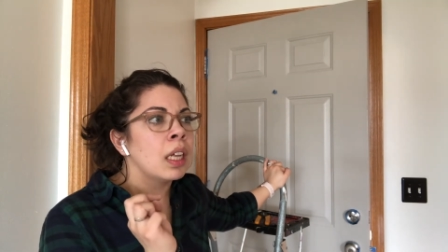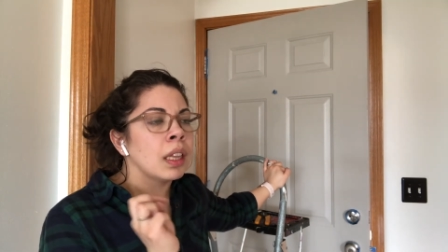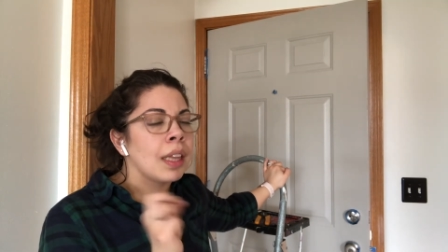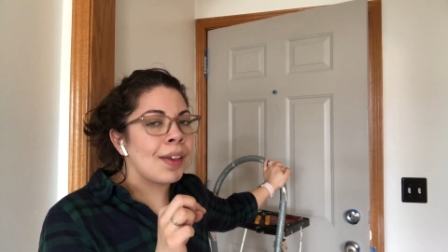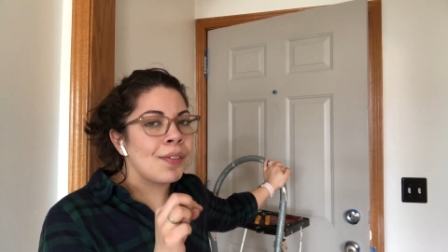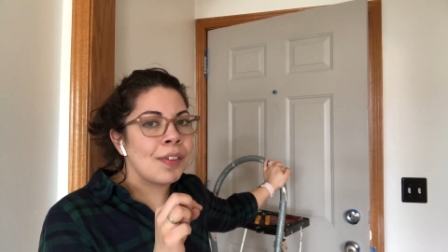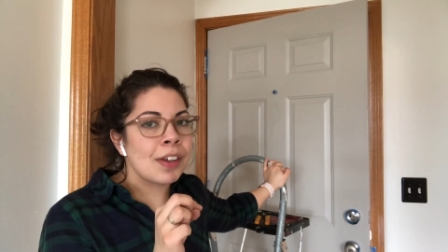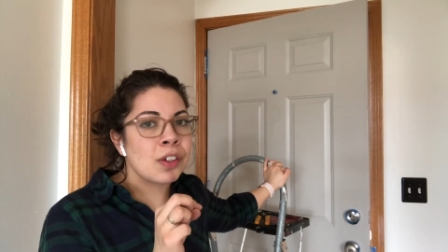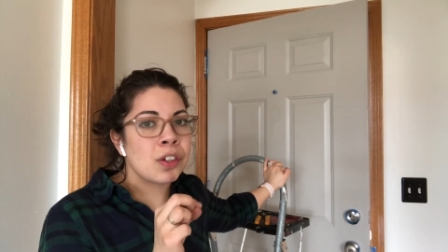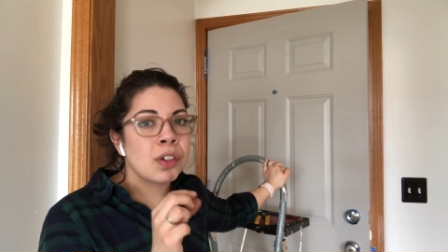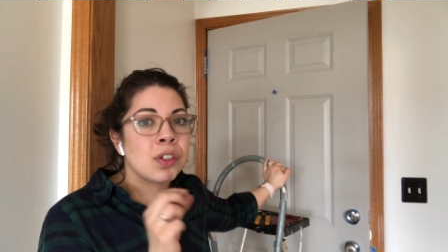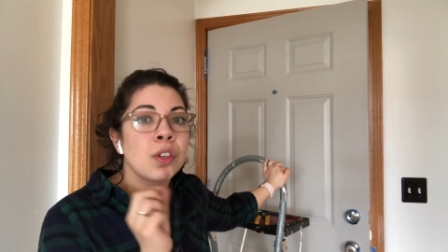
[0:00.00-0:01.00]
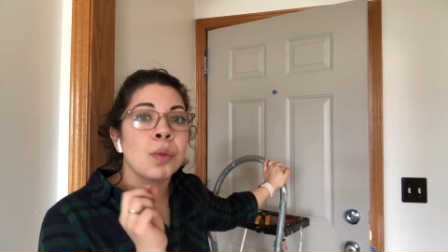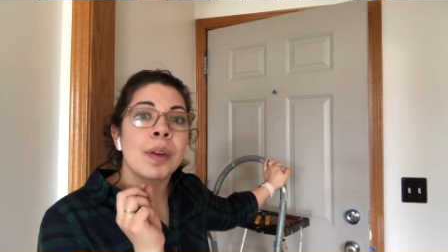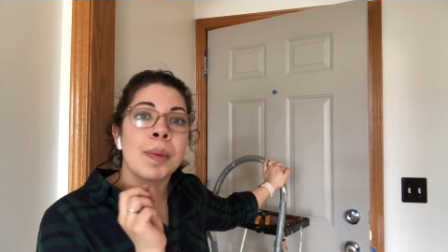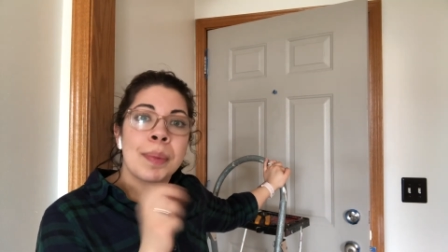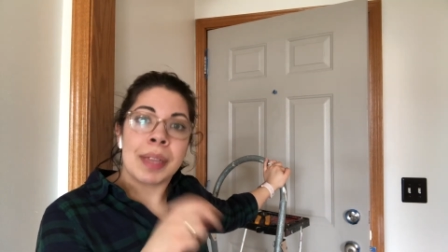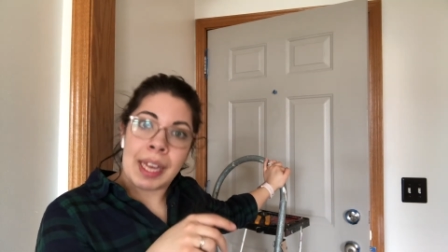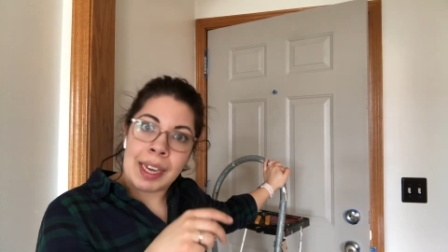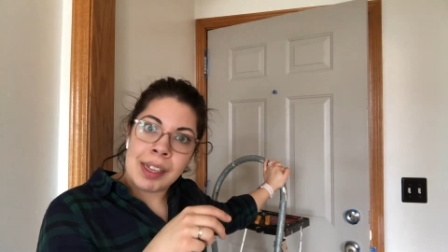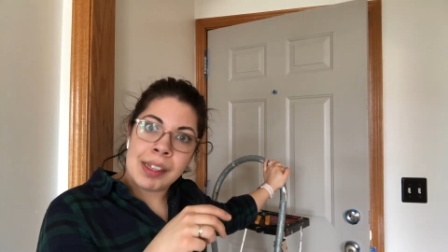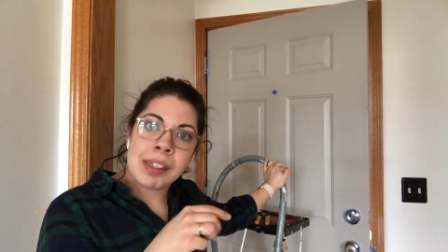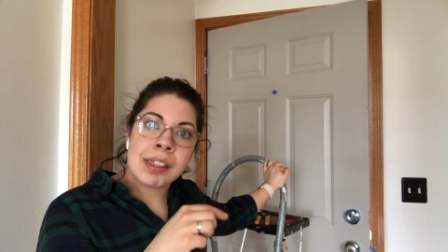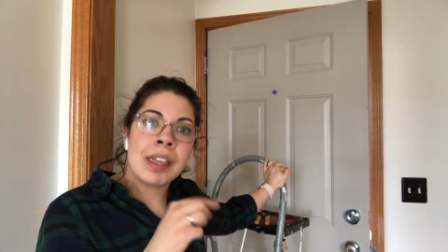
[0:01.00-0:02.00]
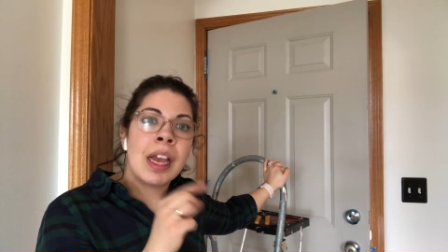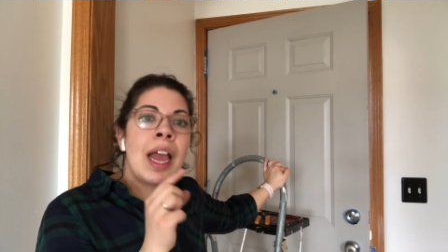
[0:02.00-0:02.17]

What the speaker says: light fixtures to replace